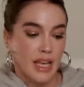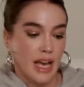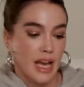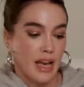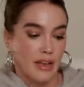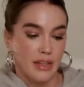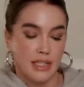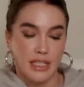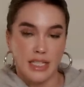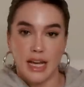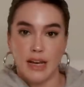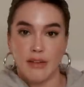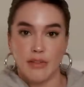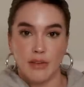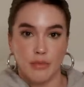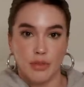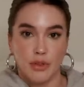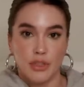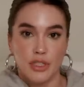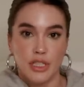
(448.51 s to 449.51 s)
I need to have an
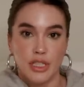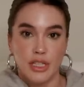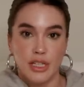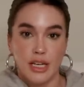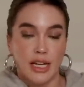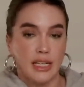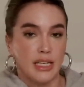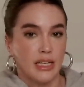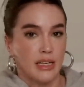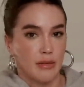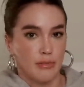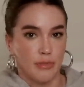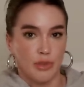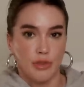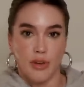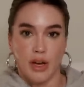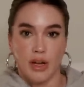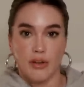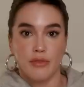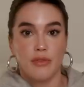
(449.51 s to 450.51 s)
abortion. I need to
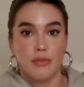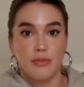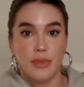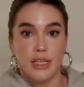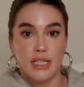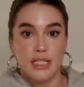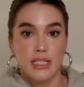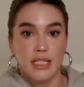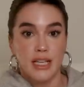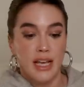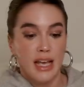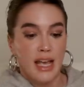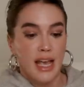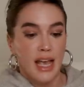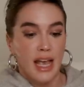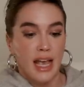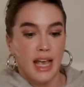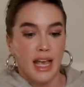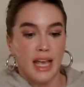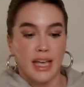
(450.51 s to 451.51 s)
move on from this
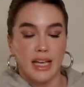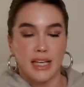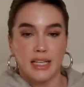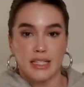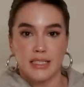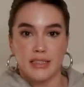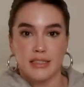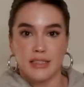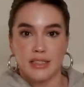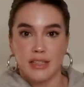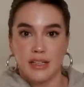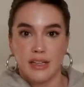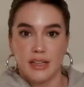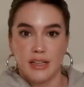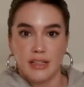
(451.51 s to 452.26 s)
and